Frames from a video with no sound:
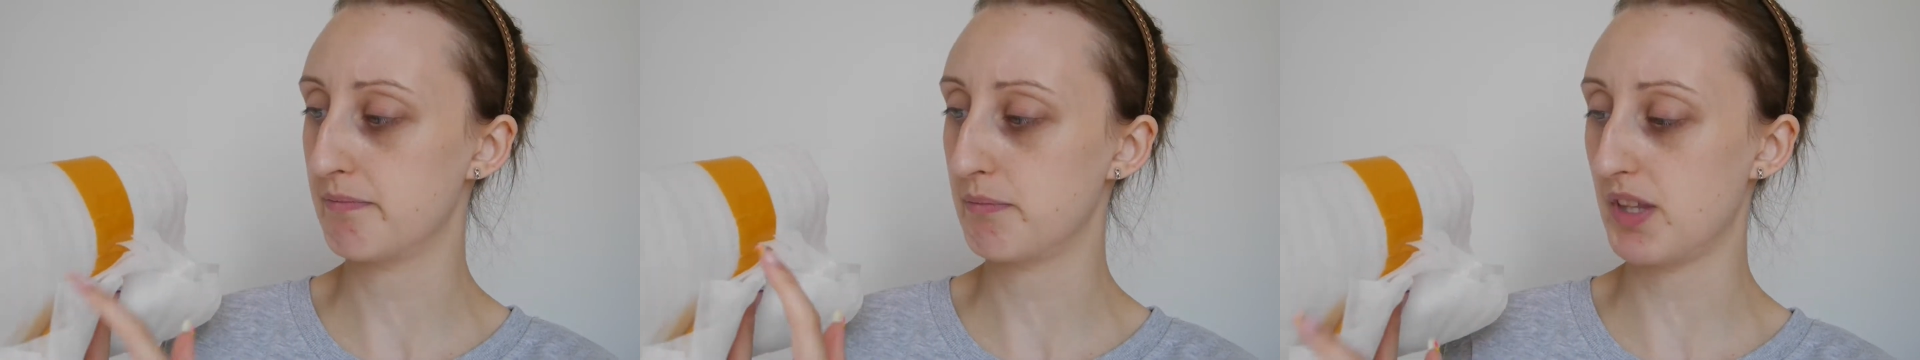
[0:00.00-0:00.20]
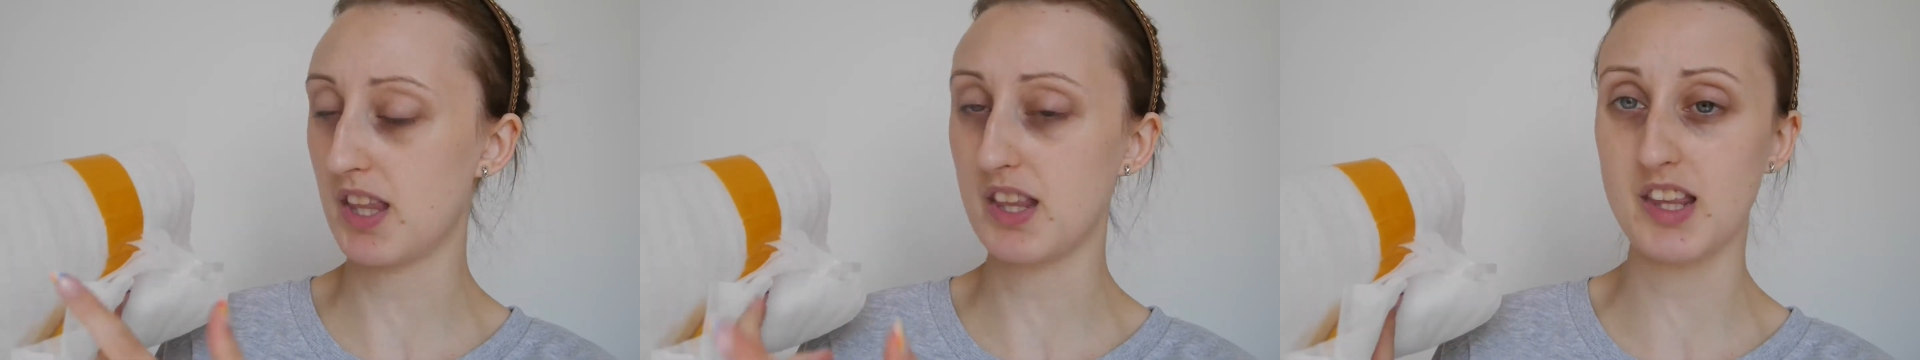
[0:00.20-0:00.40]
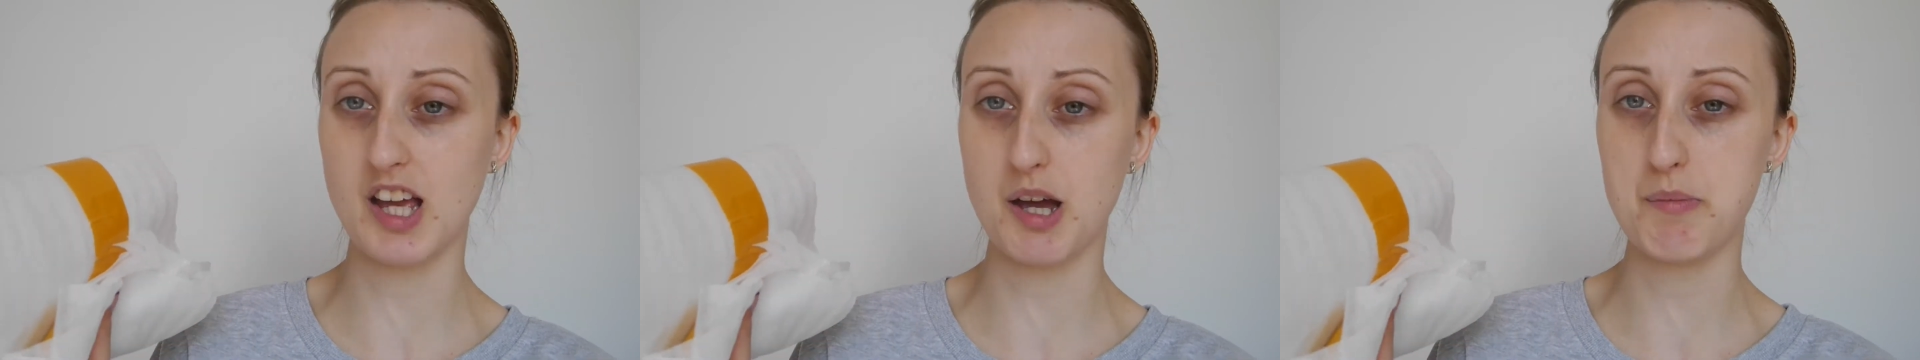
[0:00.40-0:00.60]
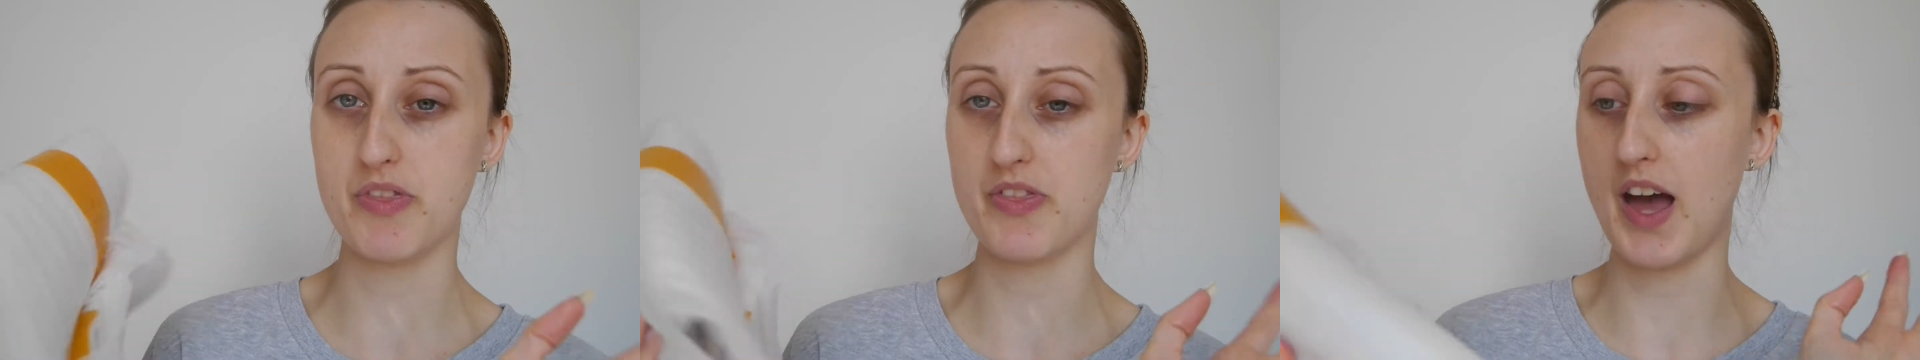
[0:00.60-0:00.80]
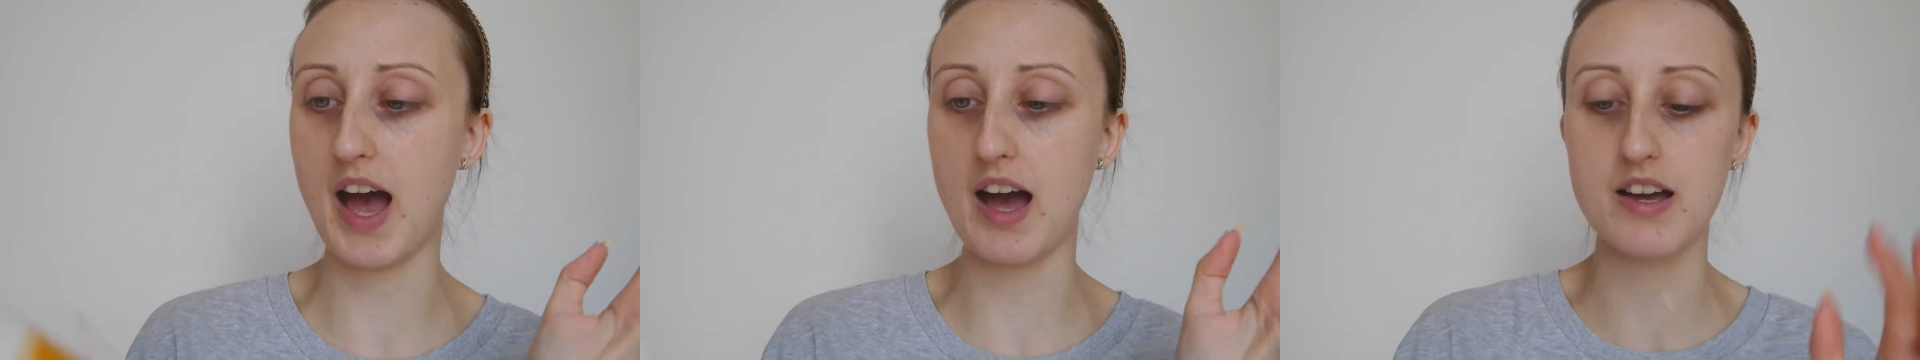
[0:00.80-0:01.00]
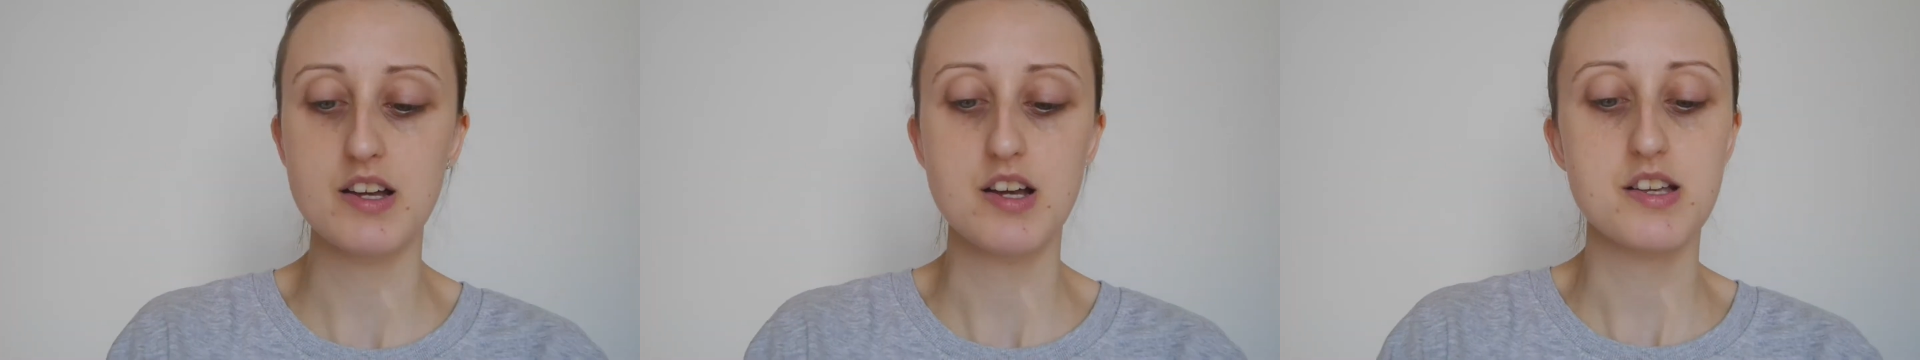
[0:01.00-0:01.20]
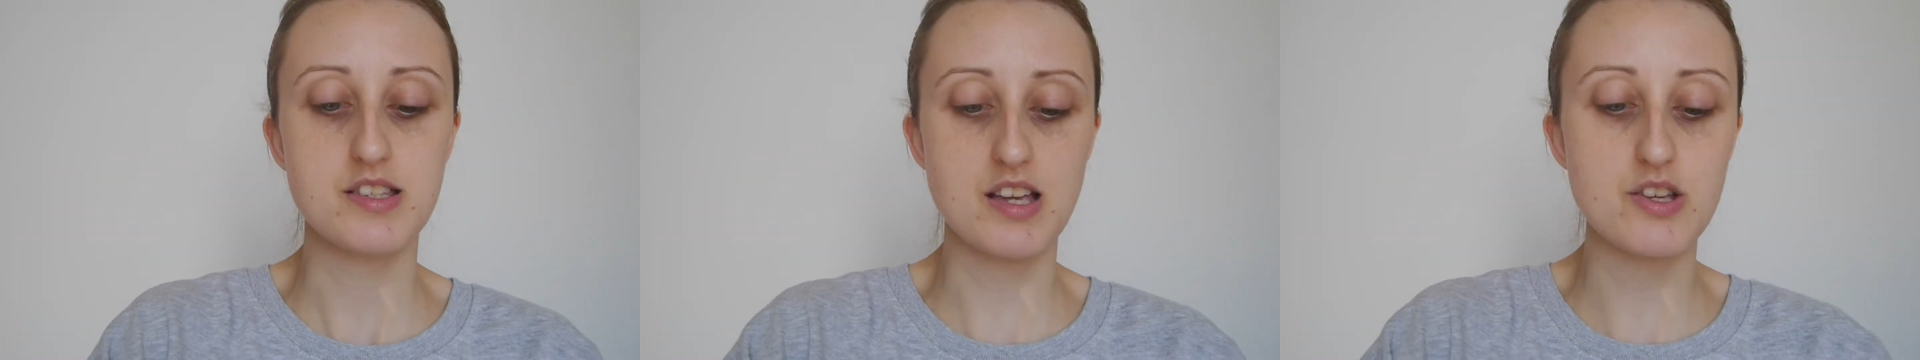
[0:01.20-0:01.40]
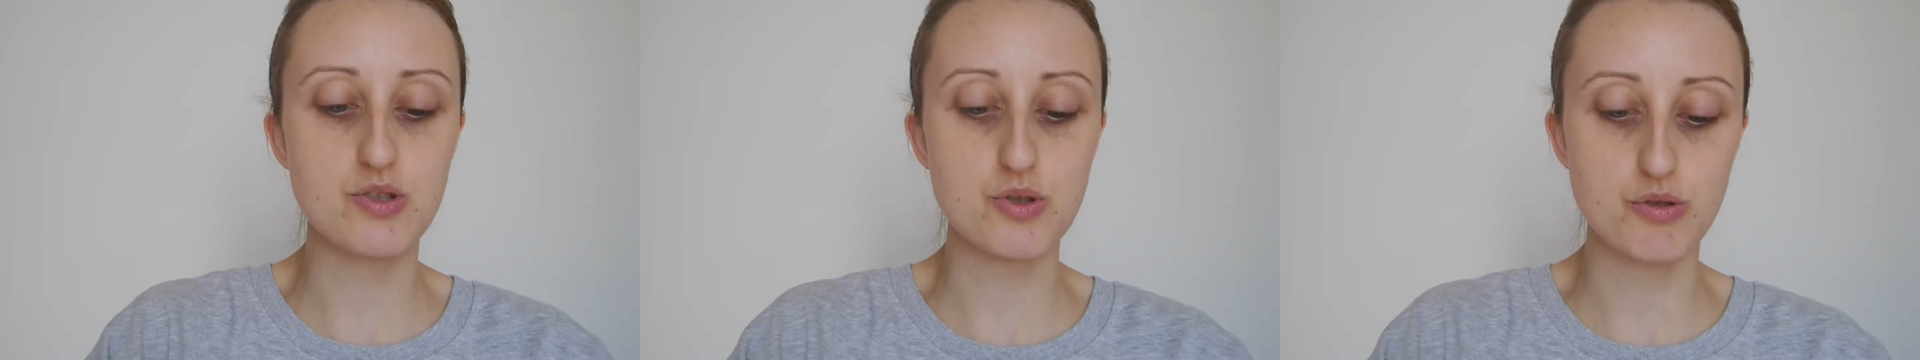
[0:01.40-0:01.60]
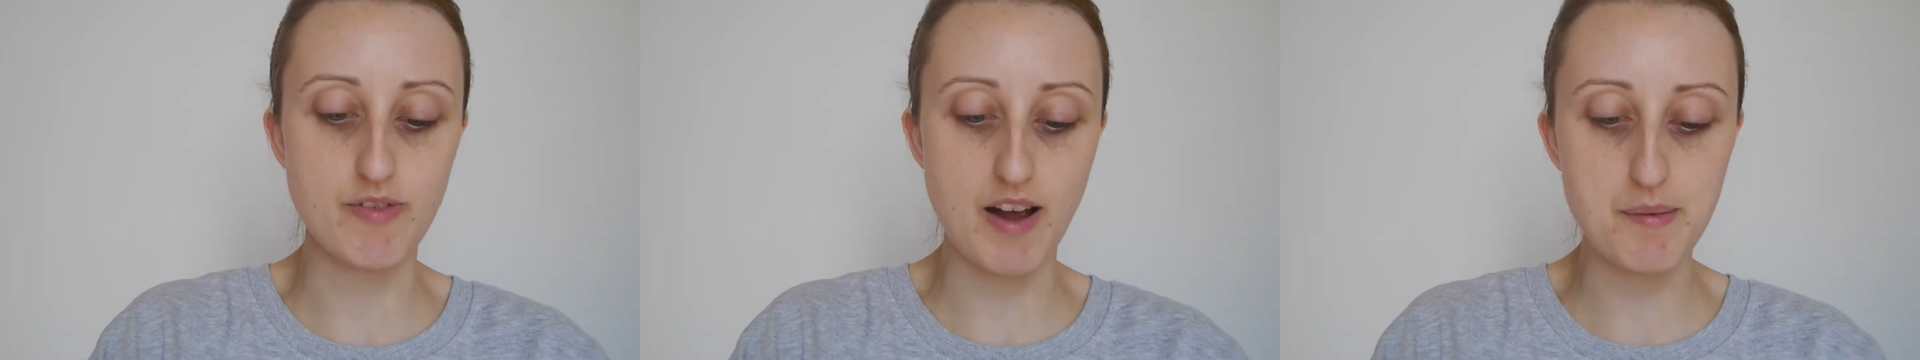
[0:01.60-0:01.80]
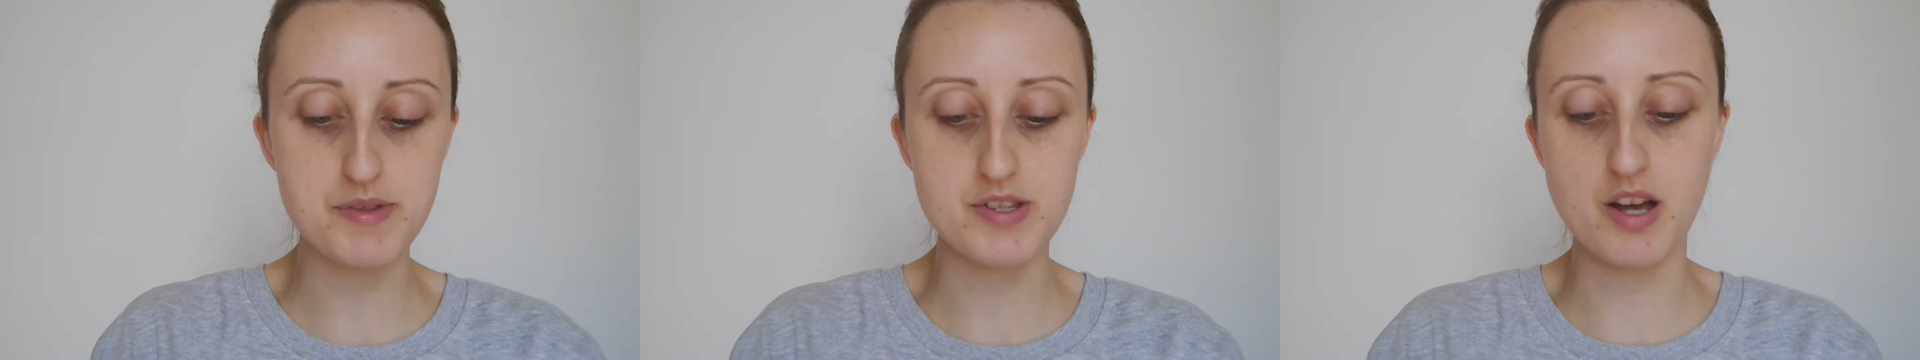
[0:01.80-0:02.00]
But then they come in that, so that's all
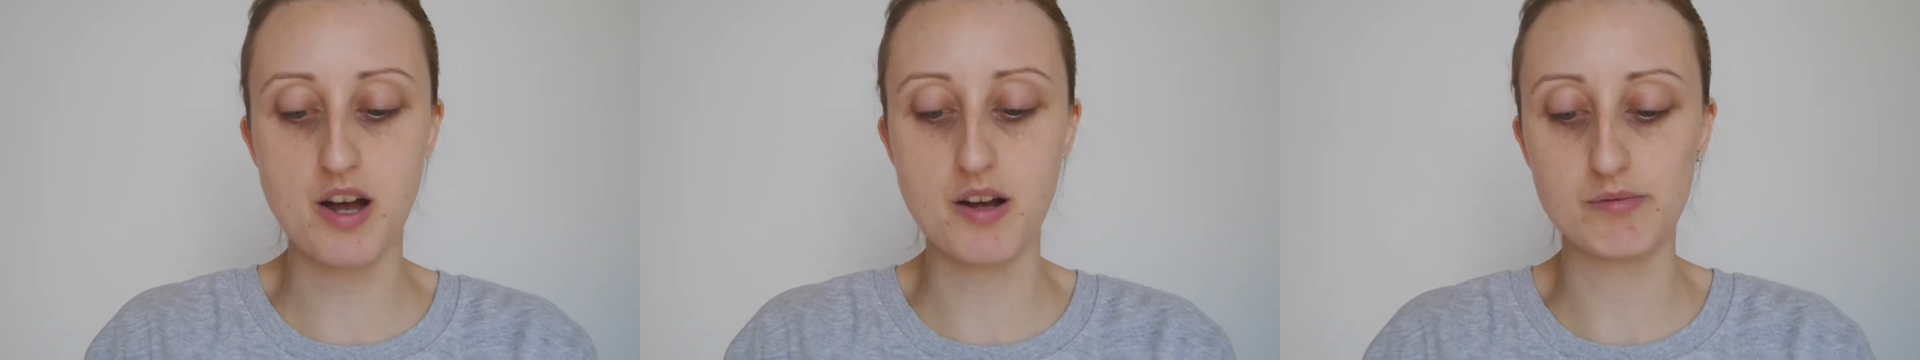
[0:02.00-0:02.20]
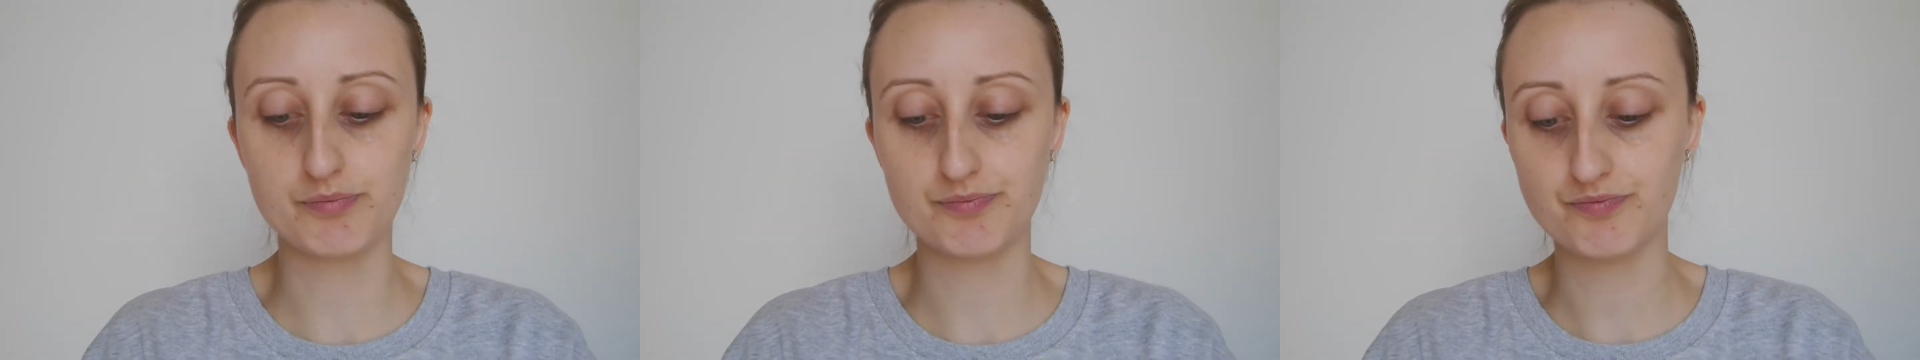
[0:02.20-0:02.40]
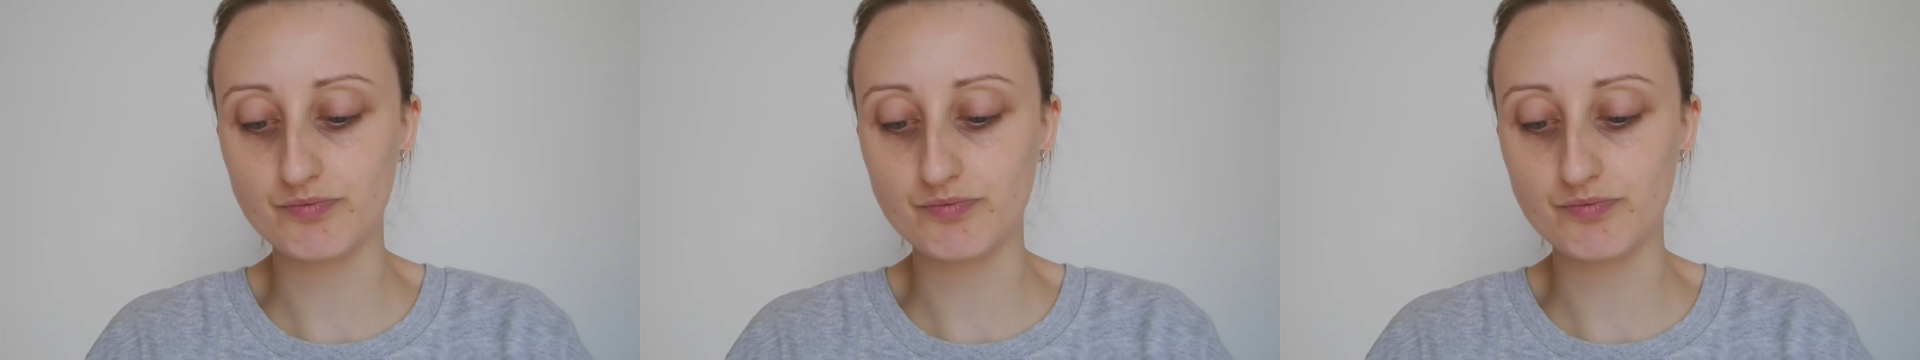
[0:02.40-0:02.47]
wrapped up.